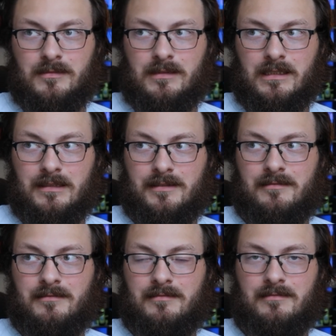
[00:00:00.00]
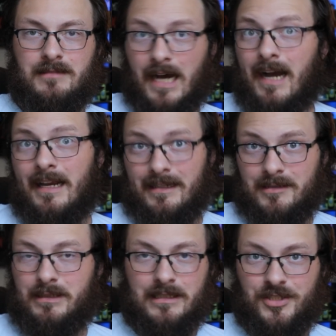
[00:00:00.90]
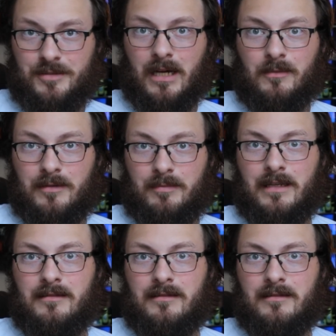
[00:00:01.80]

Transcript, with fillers: is dying to play Digimon with me,